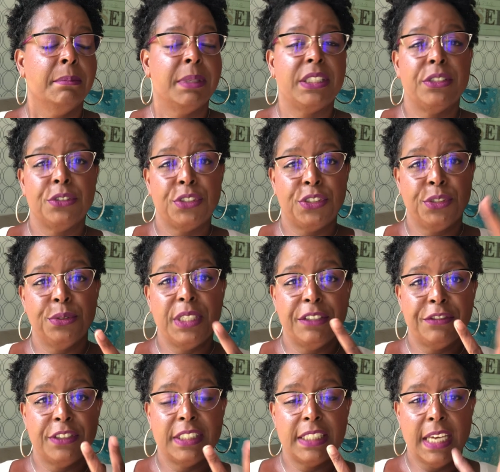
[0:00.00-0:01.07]
But there's two
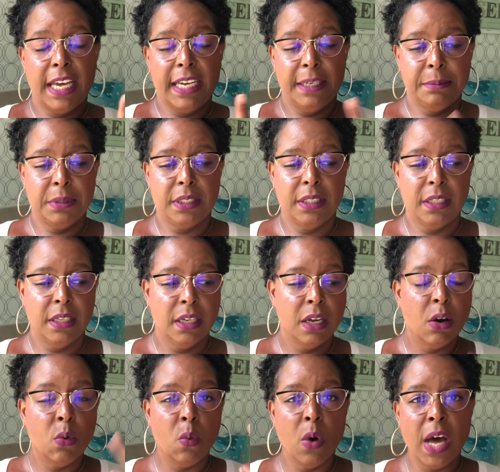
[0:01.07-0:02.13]
different types.
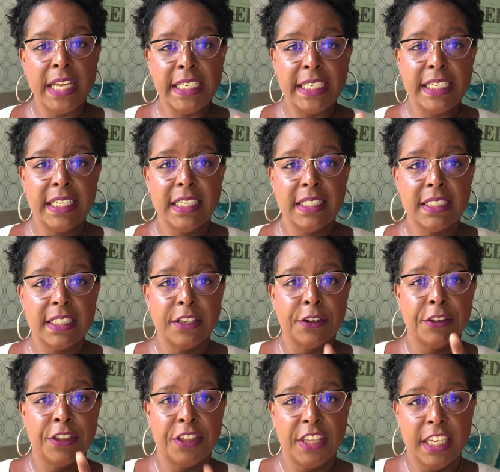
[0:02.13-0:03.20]
One is
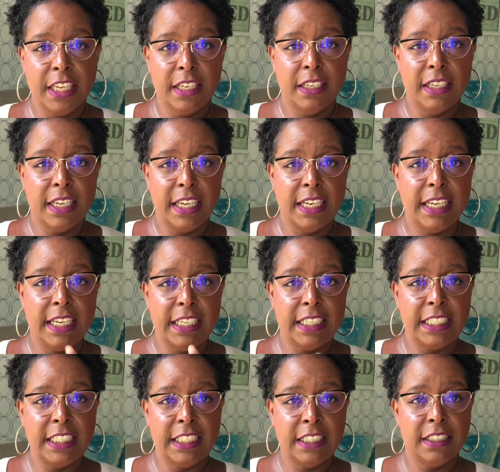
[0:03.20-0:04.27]
they're thin and they
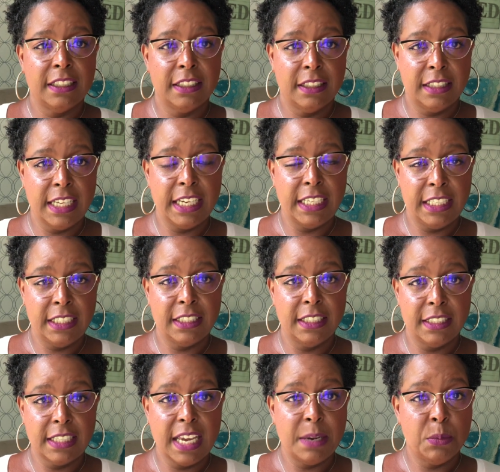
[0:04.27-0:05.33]
eat they eat the
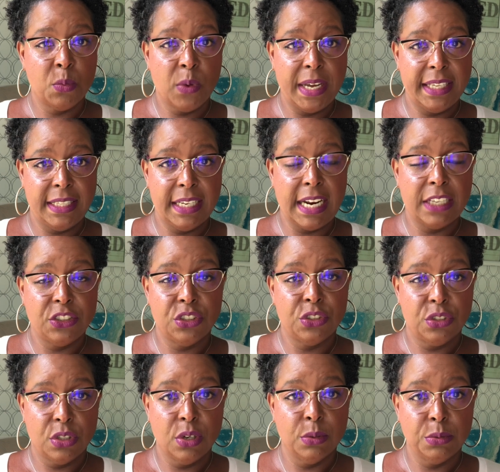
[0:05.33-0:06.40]
same way that I
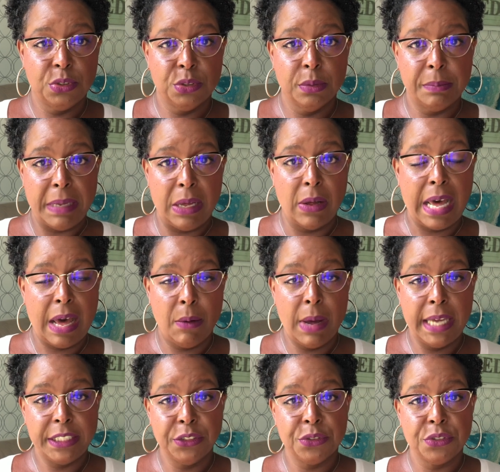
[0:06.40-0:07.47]
just told you about how
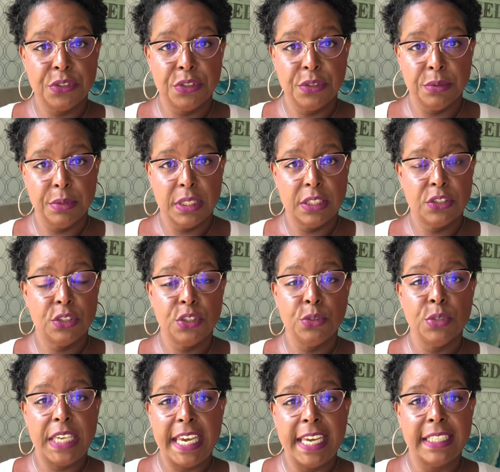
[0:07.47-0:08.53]
I used to do it. So
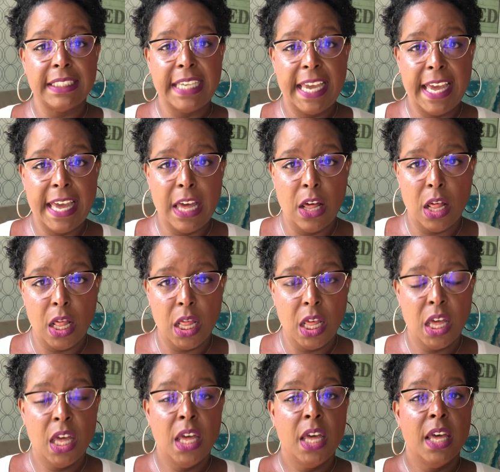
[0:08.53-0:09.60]
you can't
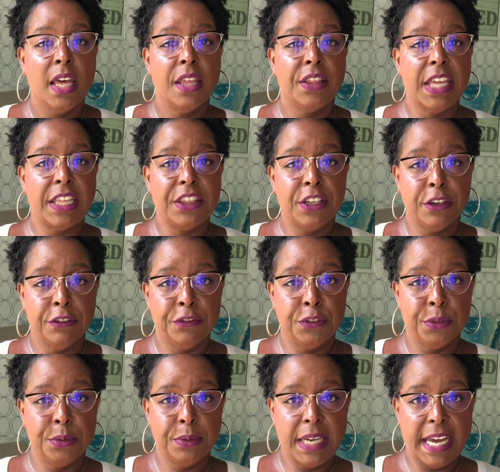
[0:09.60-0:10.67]
tell that they're a
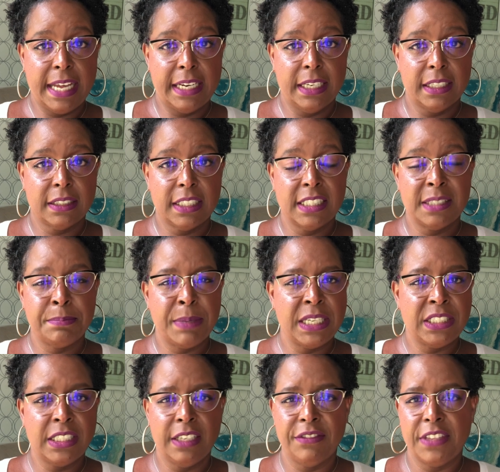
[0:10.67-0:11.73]
food addict,
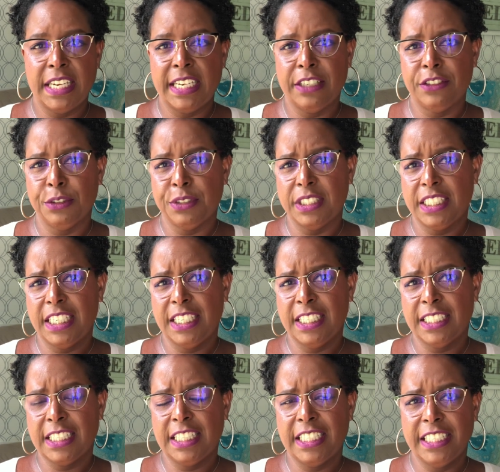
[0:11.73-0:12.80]
especially if they their skin
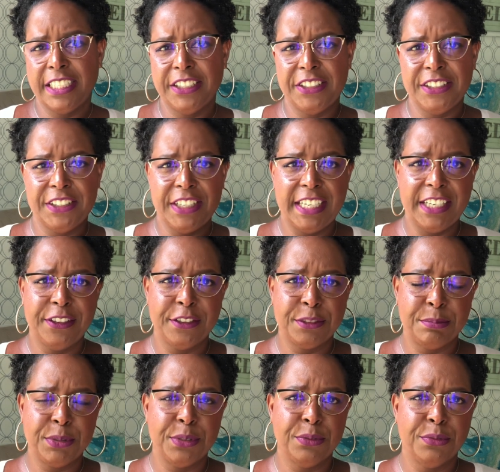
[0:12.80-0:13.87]
is clear and their hair
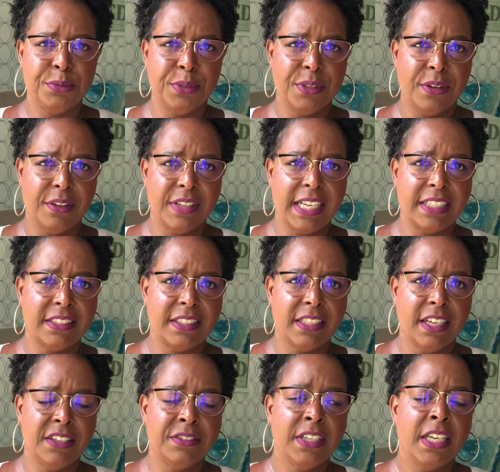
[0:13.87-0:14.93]
is beautiful and all that
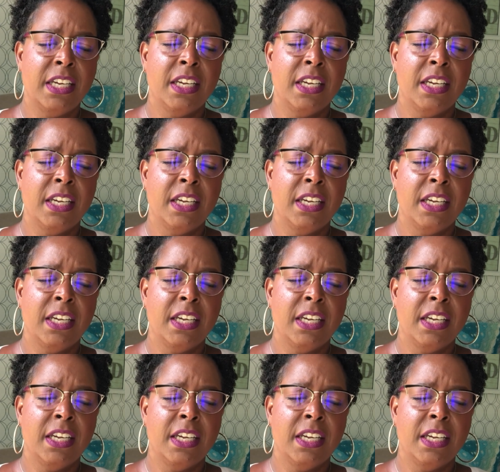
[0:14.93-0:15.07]
stuff